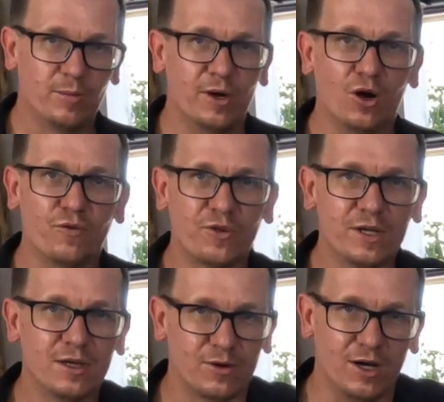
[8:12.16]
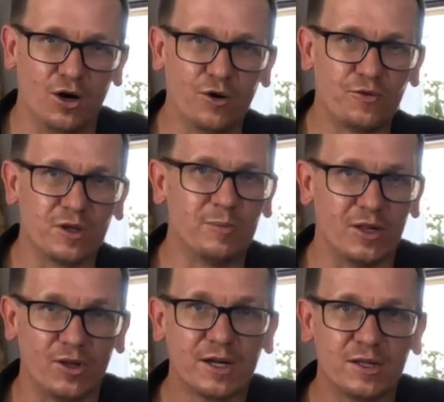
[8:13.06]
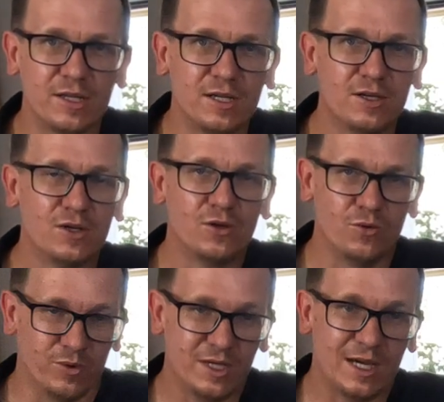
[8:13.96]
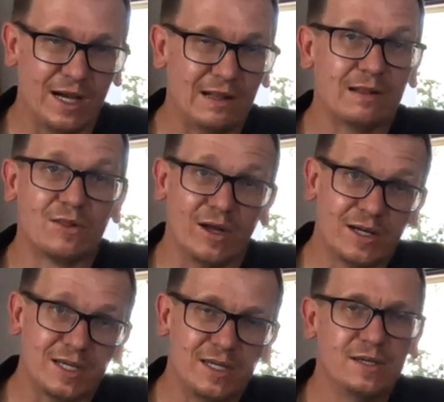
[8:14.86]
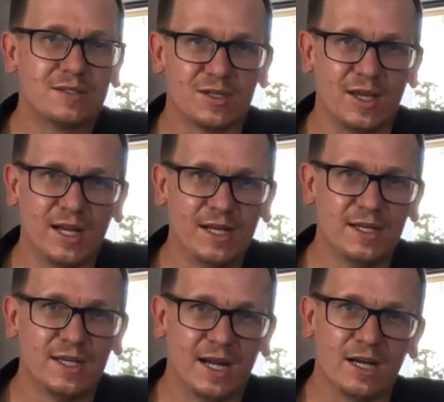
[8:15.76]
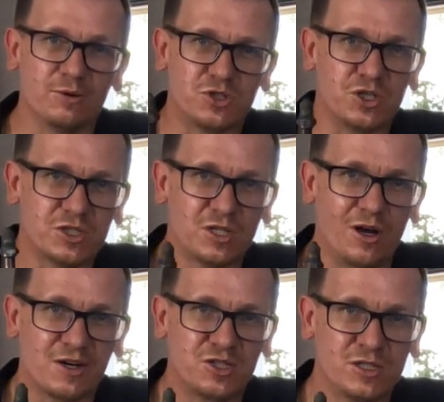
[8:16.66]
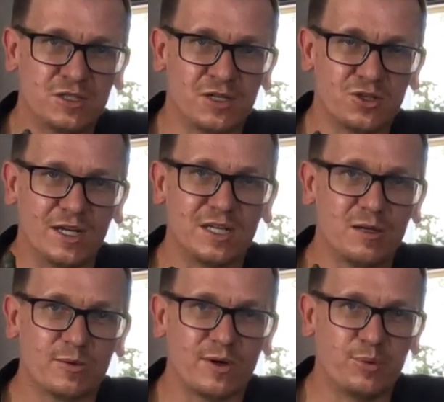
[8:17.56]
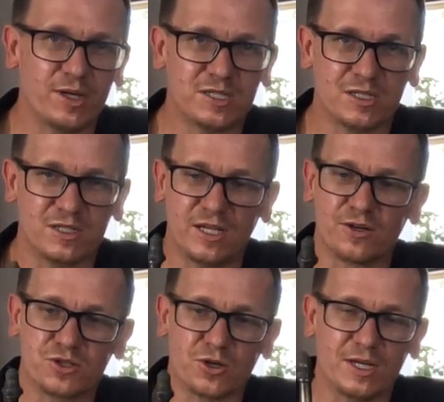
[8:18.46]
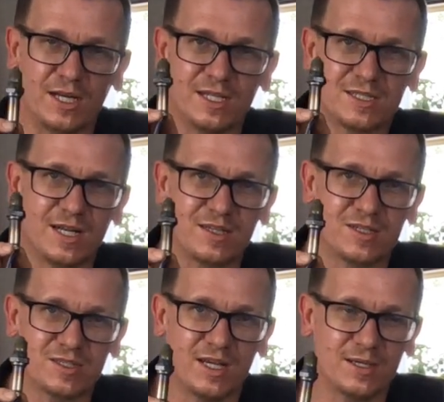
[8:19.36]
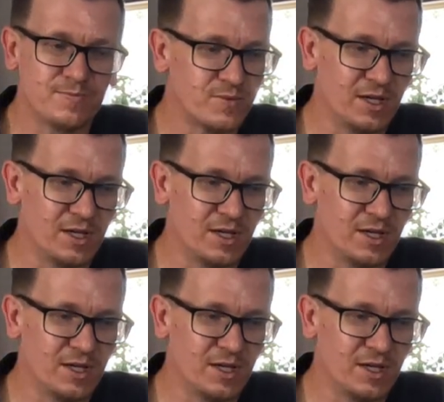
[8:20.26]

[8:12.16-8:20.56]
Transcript: But hopefully, or not hopefully, but luckily, we got lucky today and it was just the oxygen sensor that needed to be replaced because the heater circuit inside this thing